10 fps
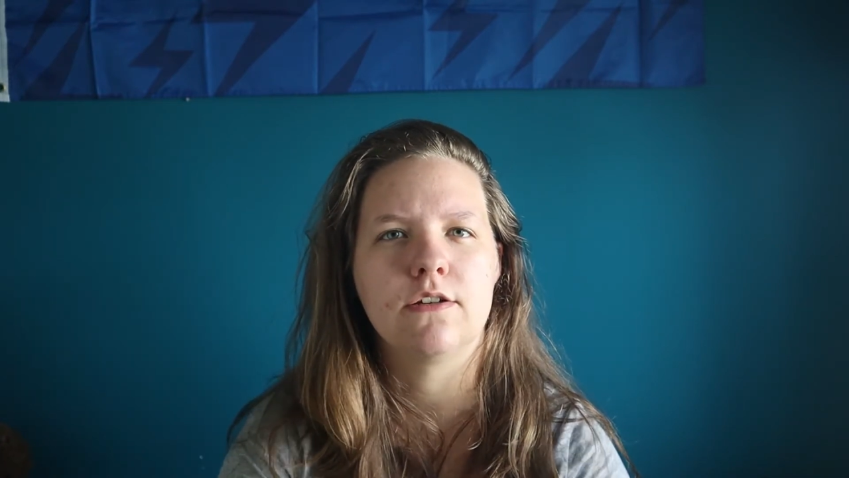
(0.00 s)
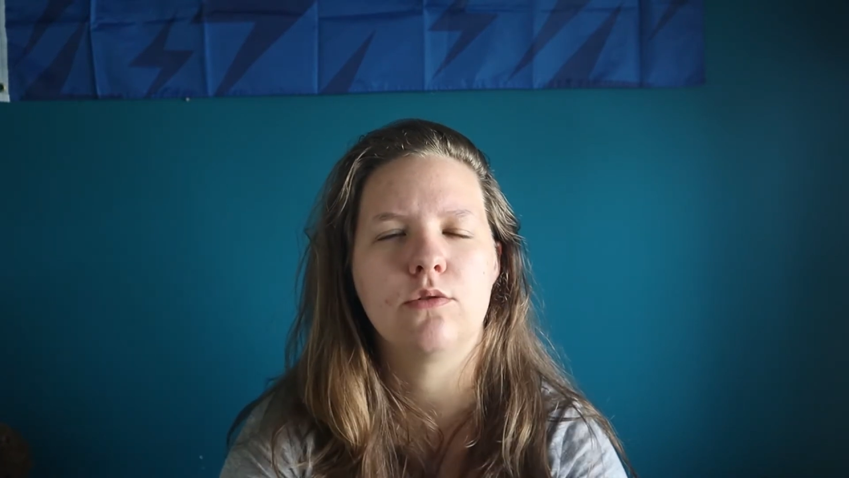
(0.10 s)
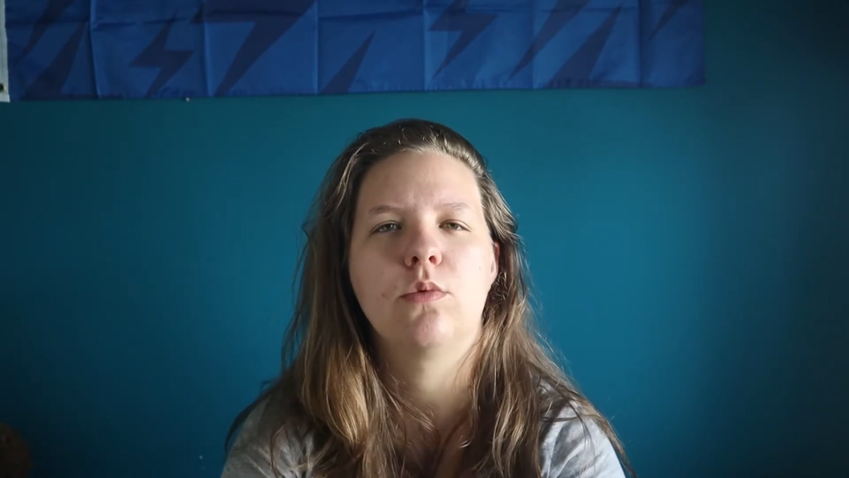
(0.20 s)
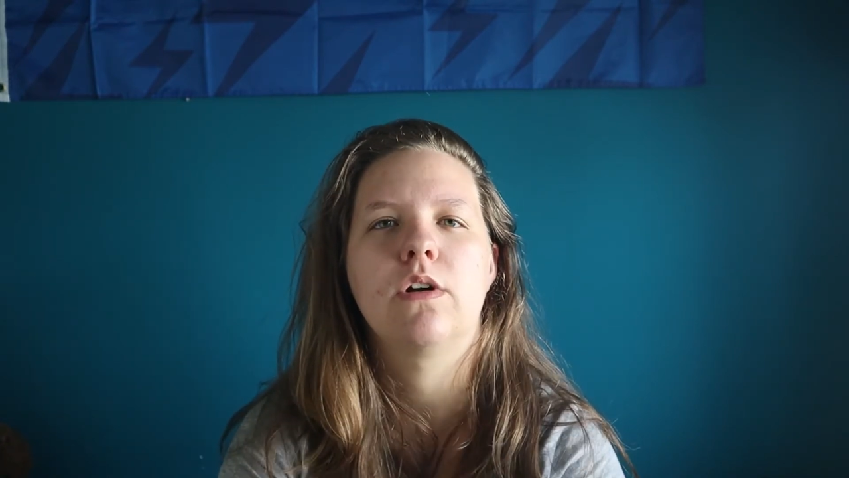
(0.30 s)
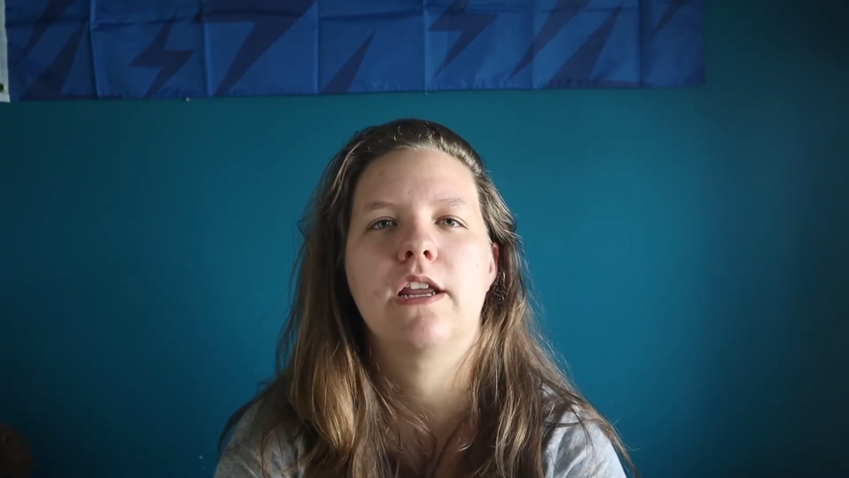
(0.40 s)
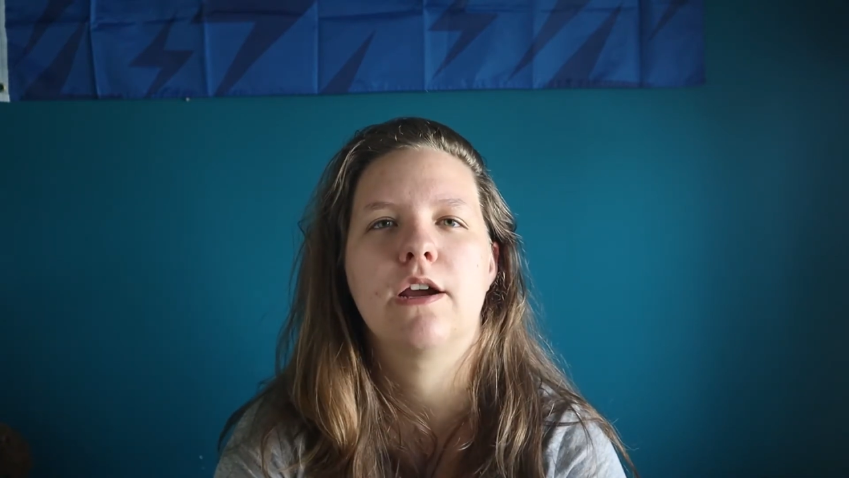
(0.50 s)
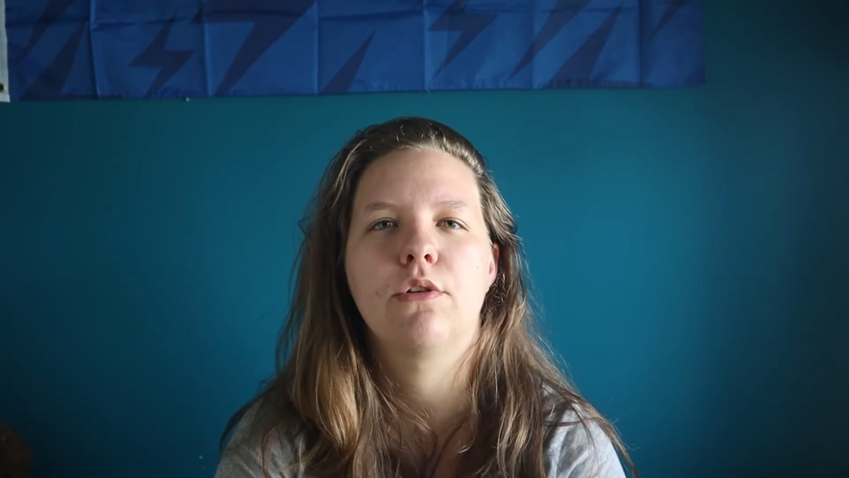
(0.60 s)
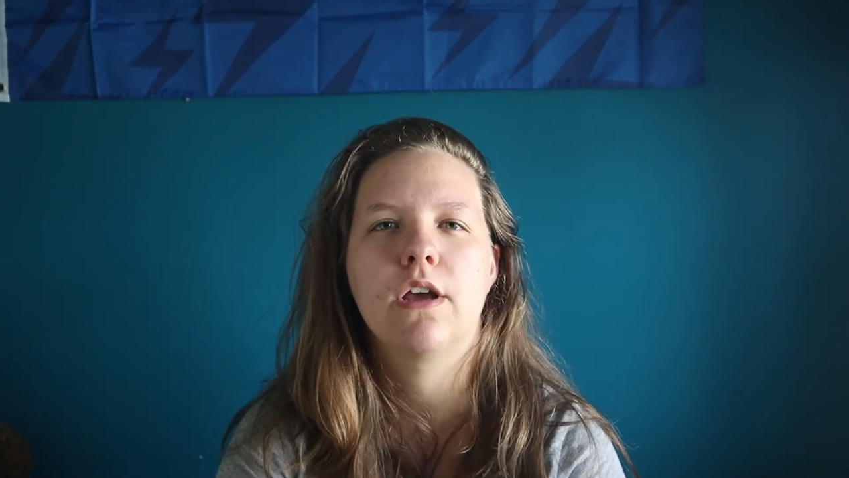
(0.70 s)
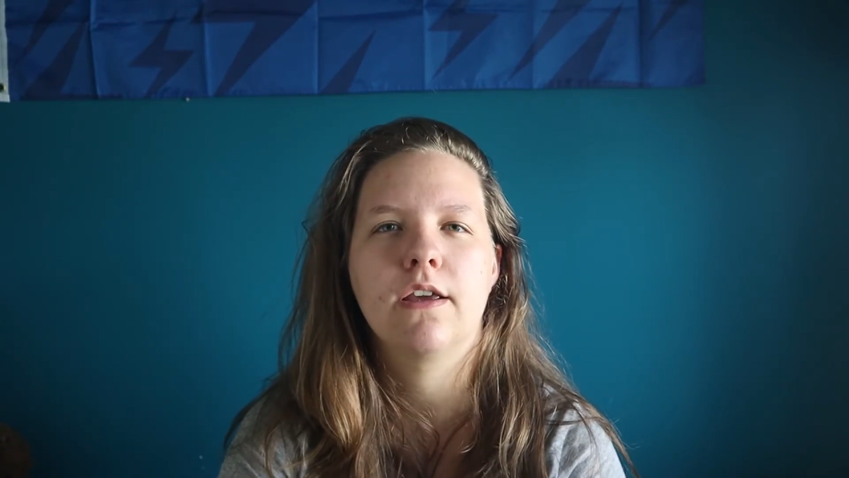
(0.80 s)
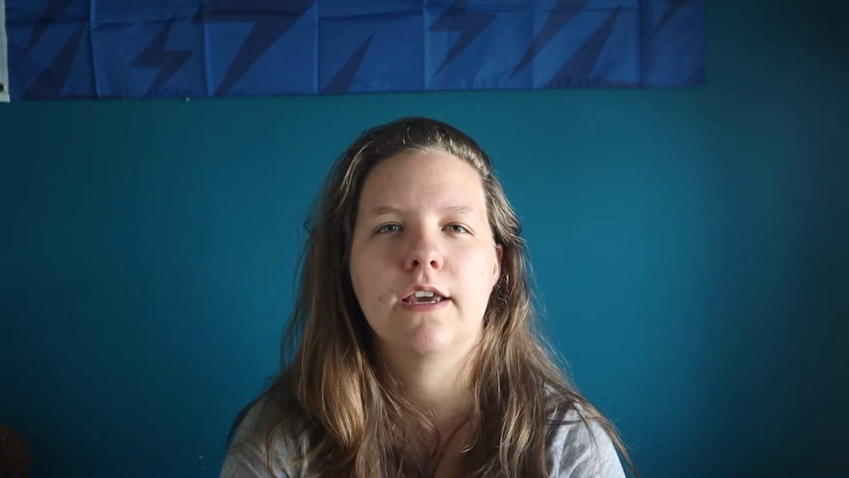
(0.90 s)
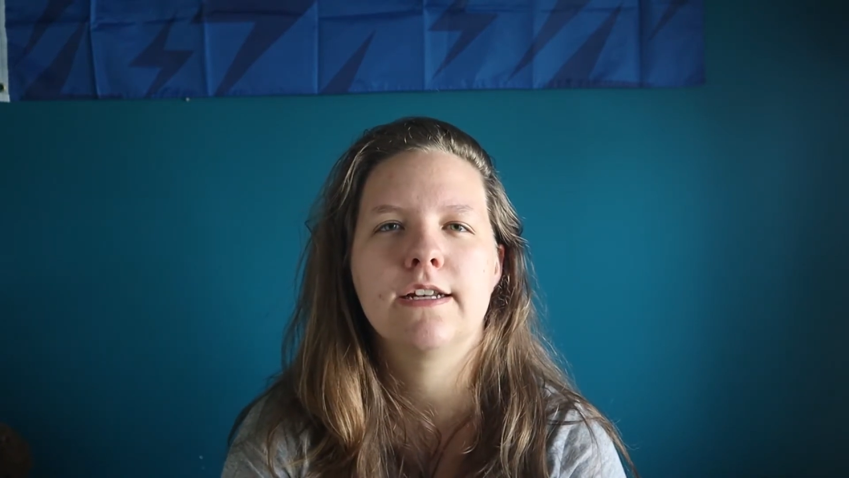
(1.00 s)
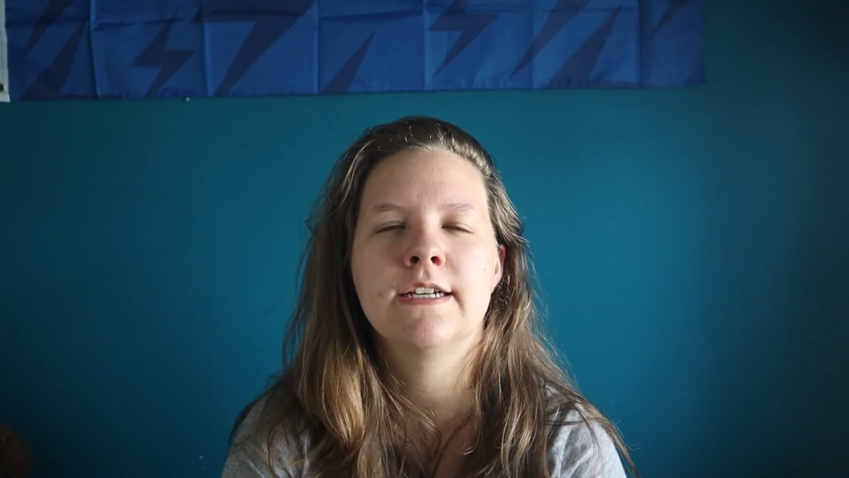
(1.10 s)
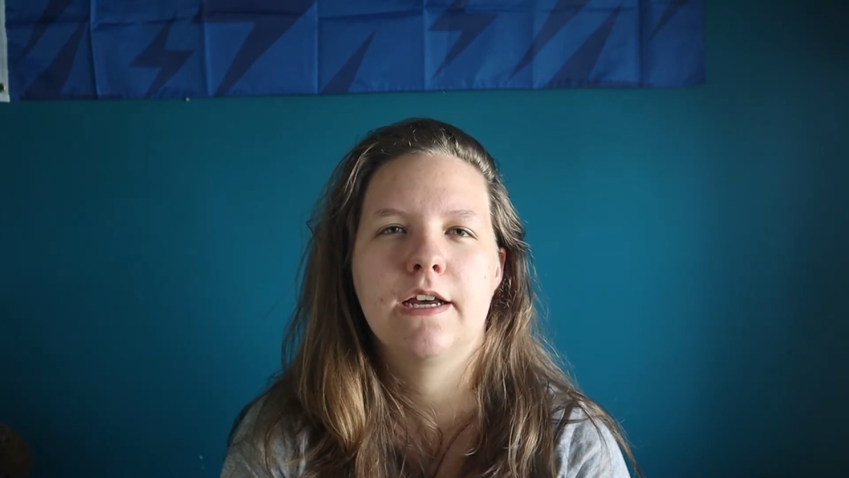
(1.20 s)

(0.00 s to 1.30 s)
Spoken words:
to one area yet.